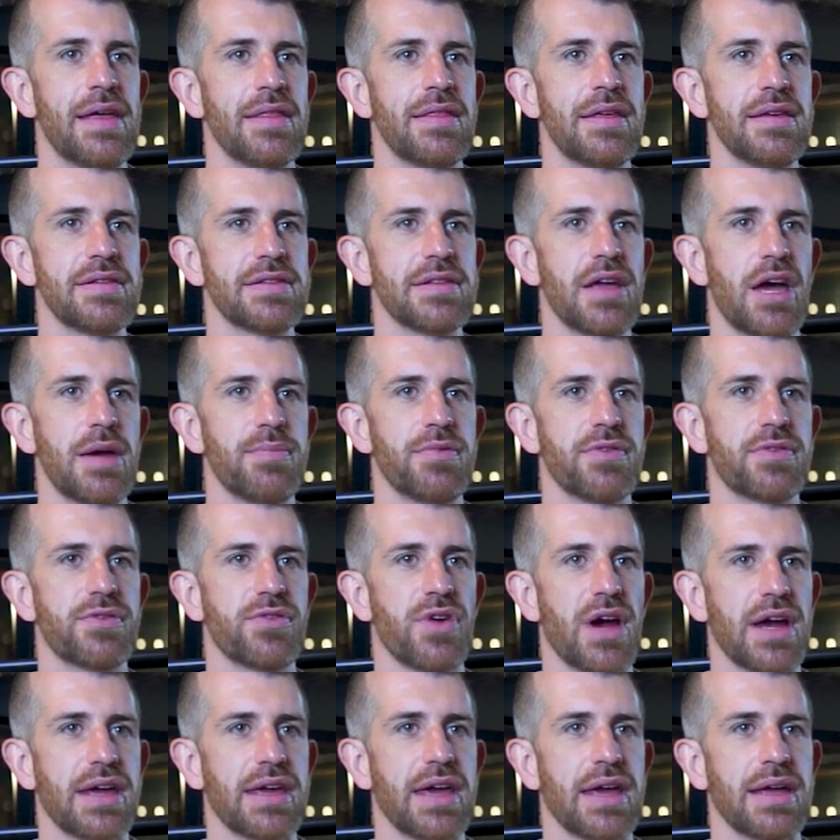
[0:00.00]
This type of
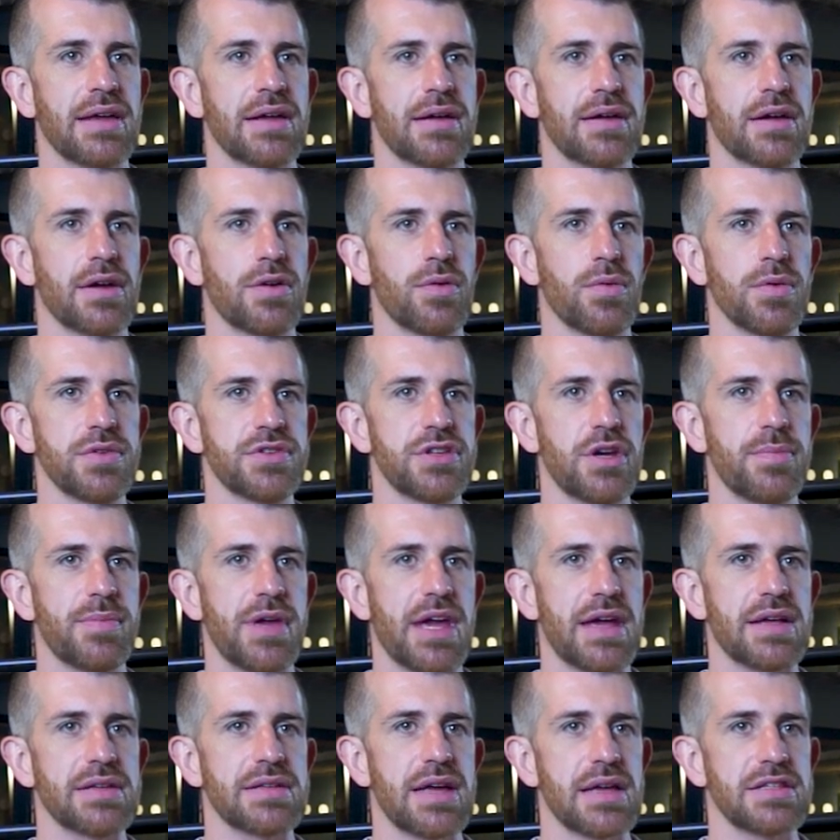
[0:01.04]
cracking can also be
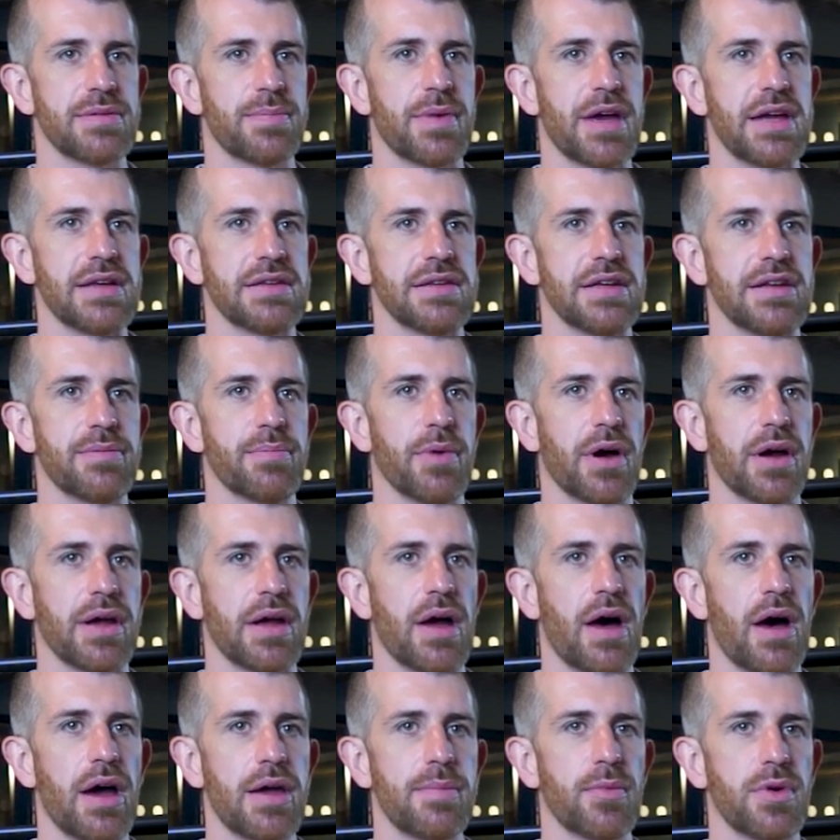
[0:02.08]
exacerbated by
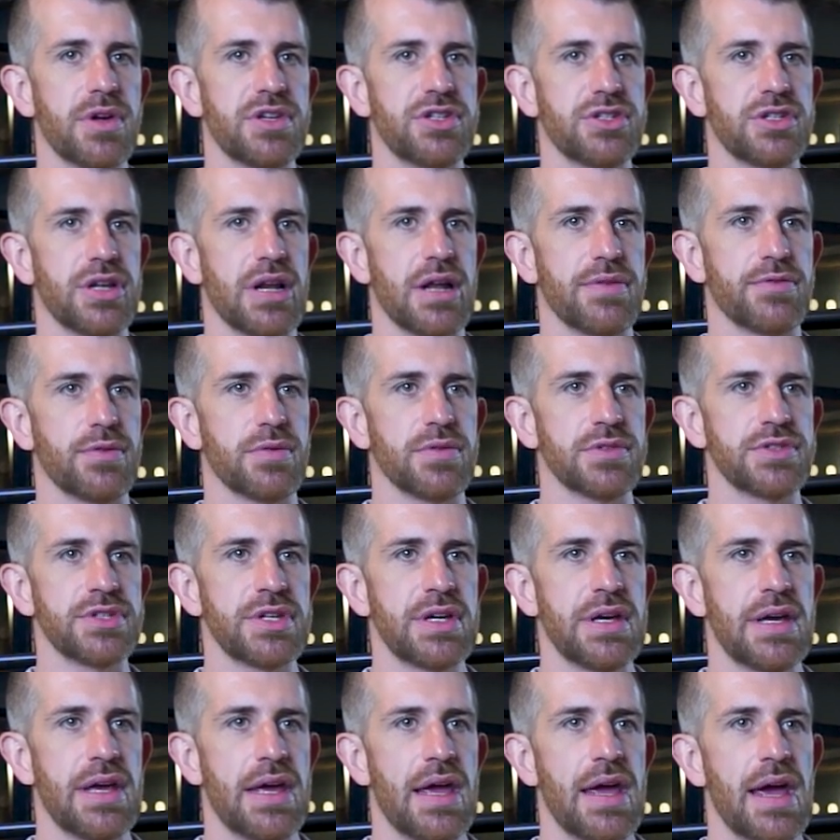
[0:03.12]
high moisture levels,
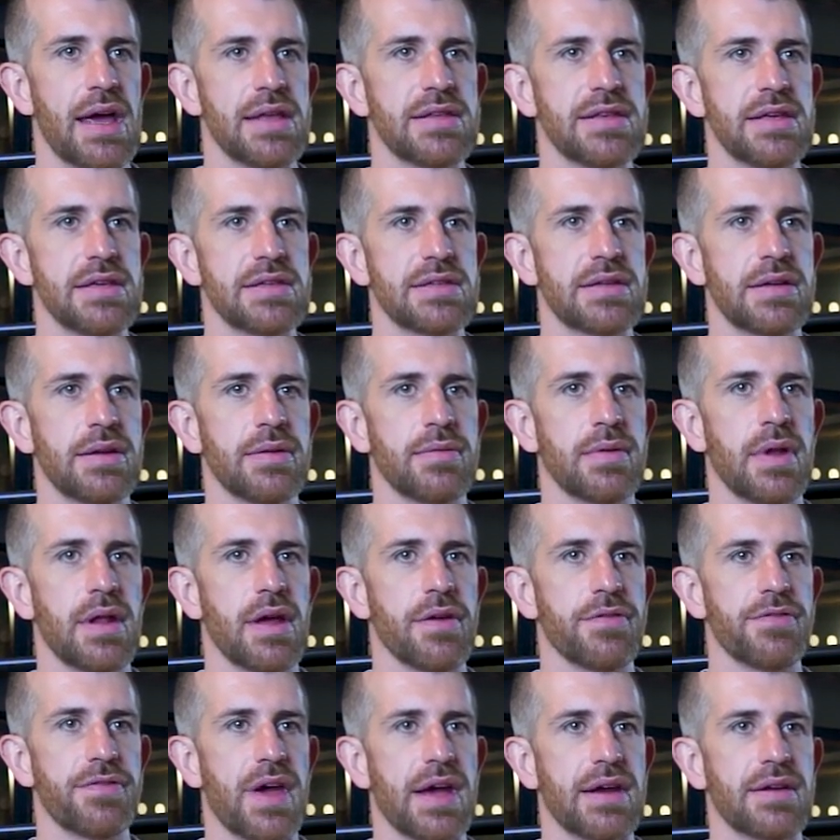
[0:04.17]
as this can
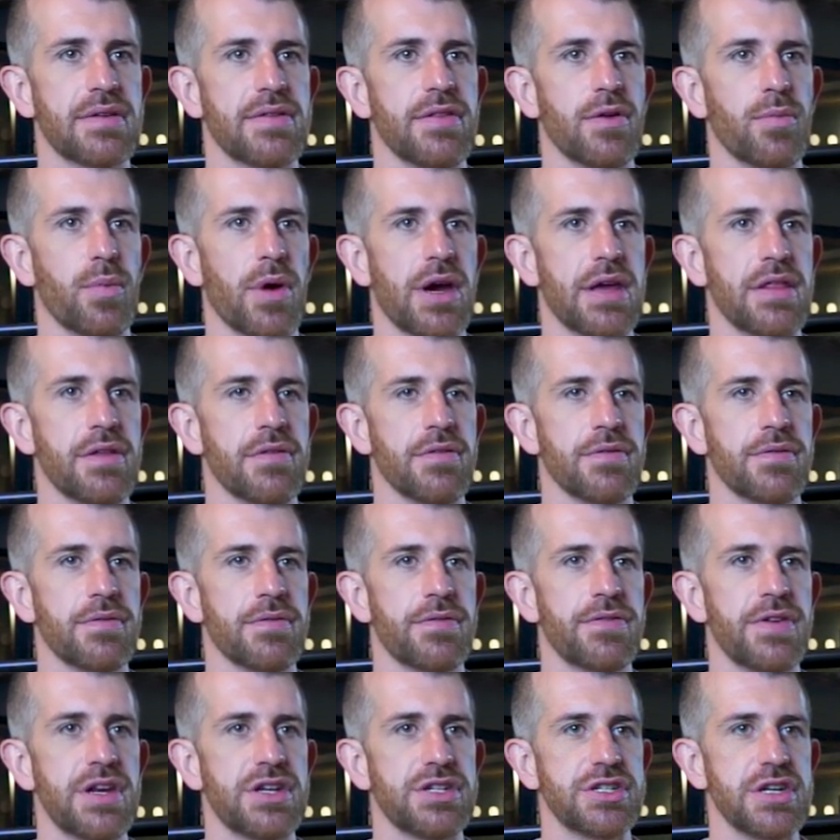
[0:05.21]
affect the way that
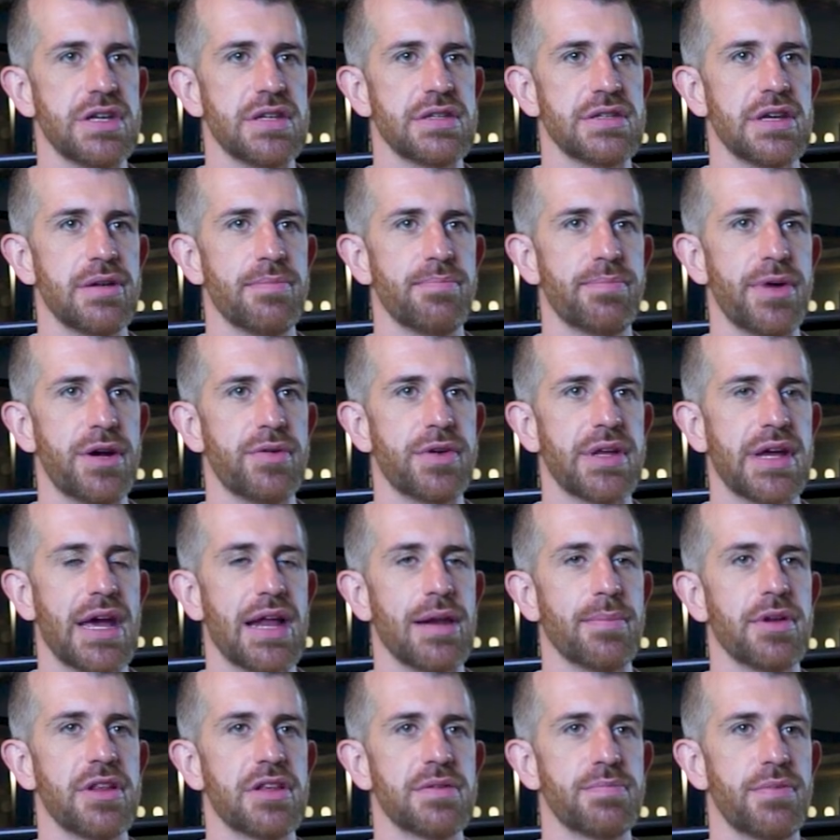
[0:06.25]
finishes and building
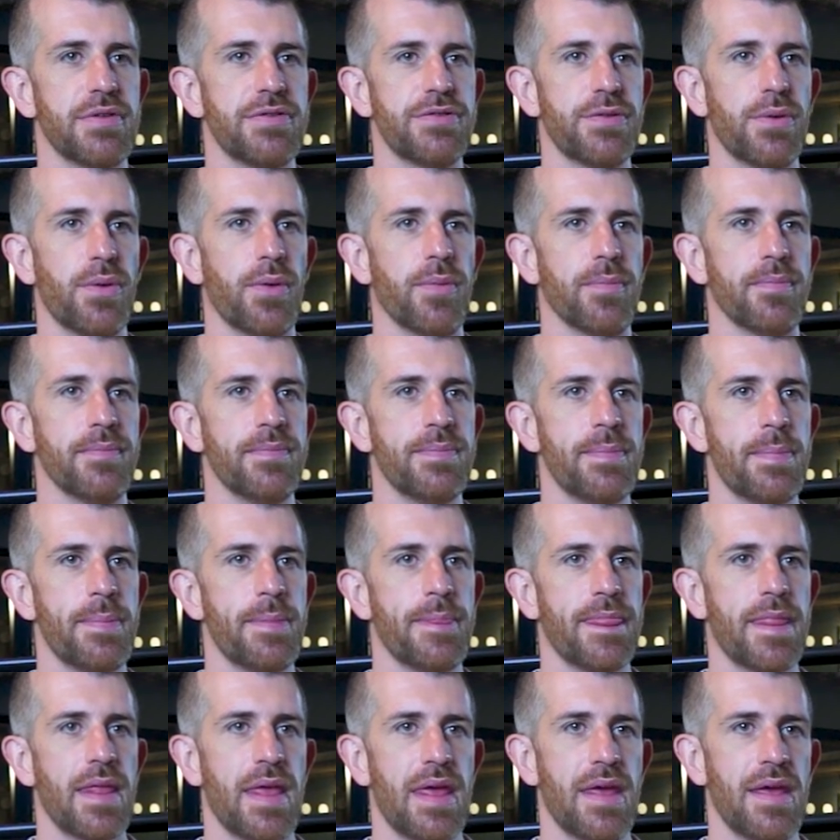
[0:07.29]
elements perform,
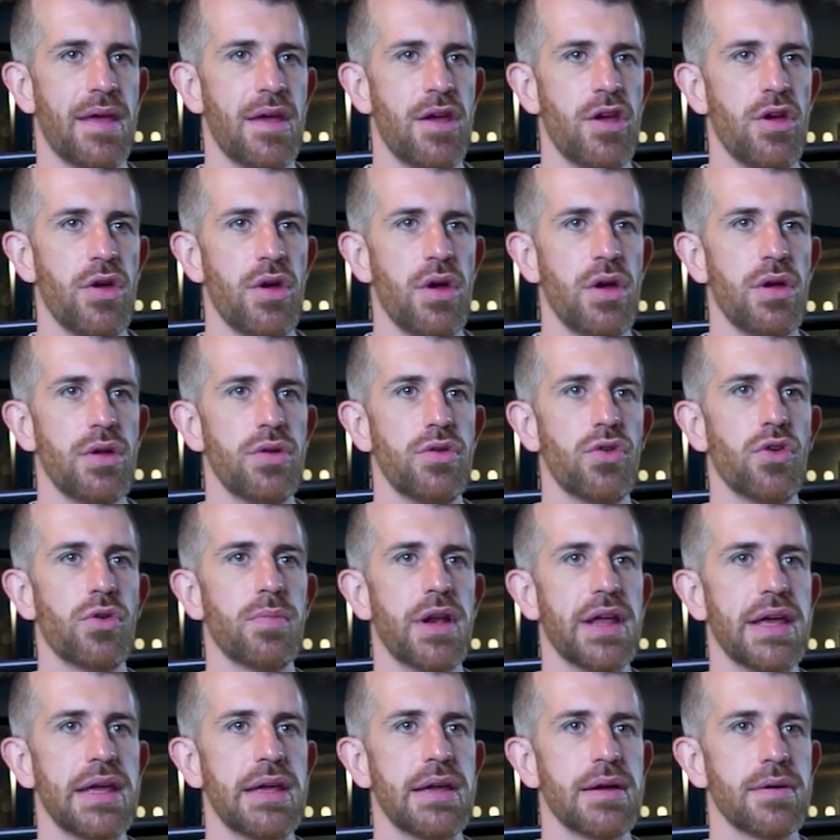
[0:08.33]

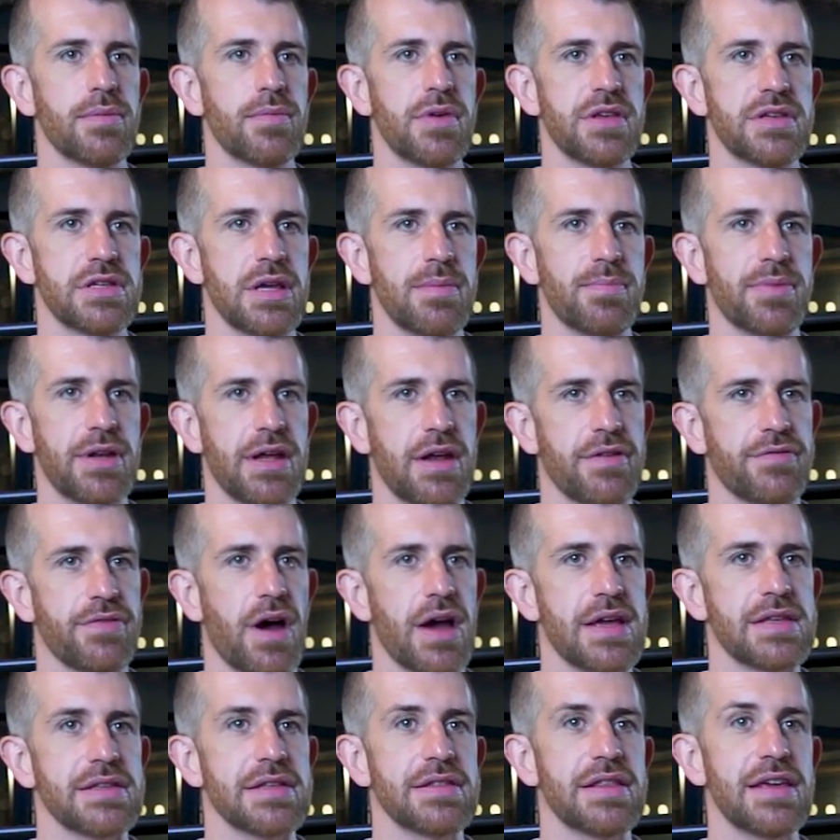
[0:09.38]
Normally, we simply
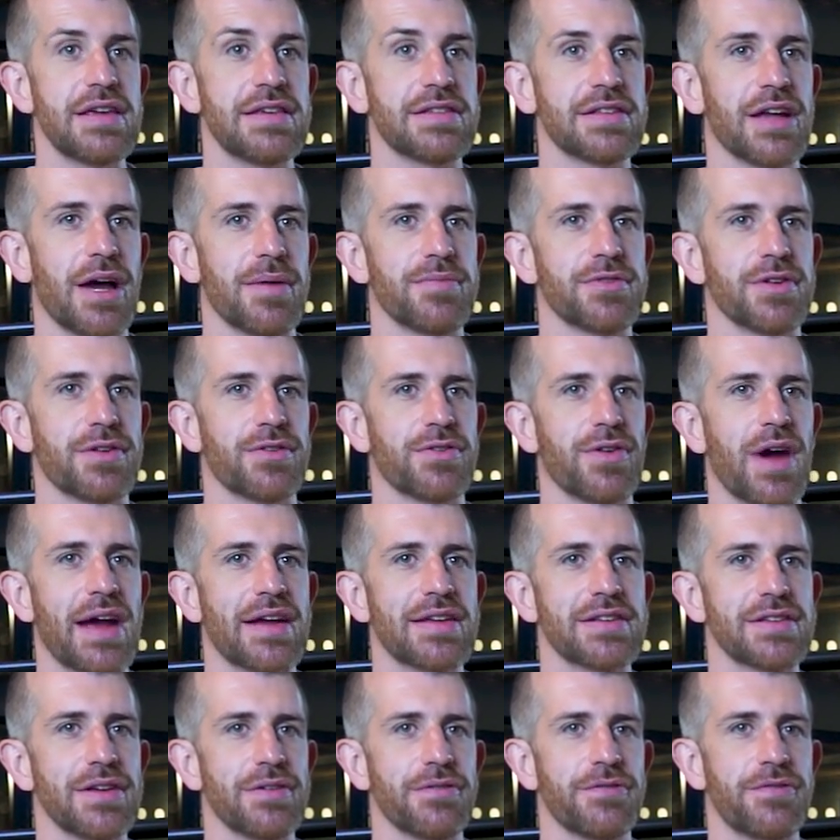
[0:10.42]
advise that these types of
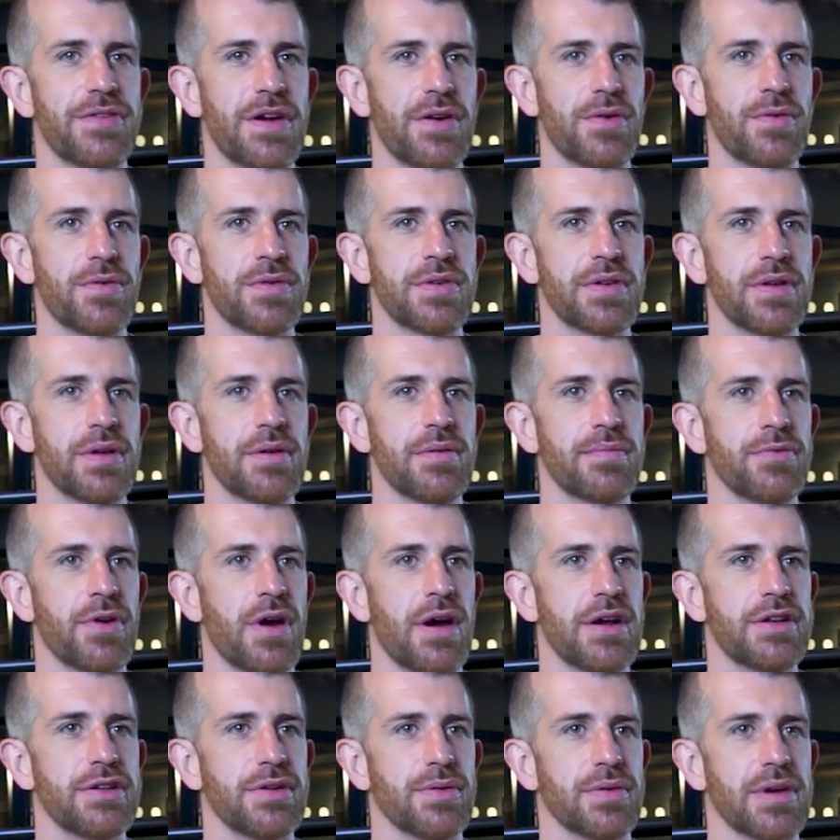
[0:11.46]
cracks are filled
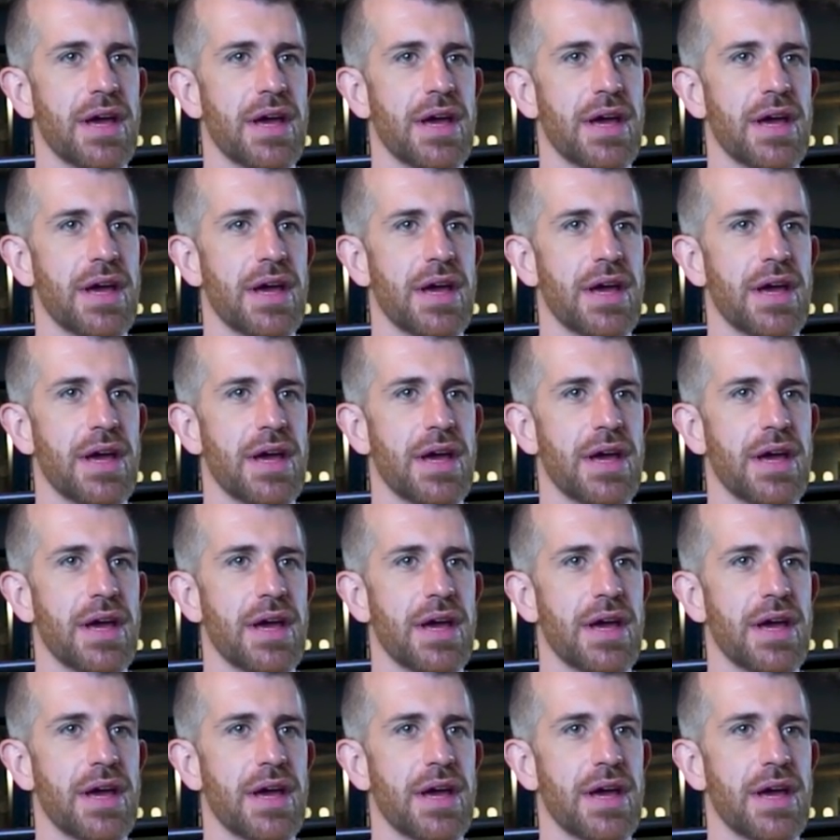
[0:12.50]
prior to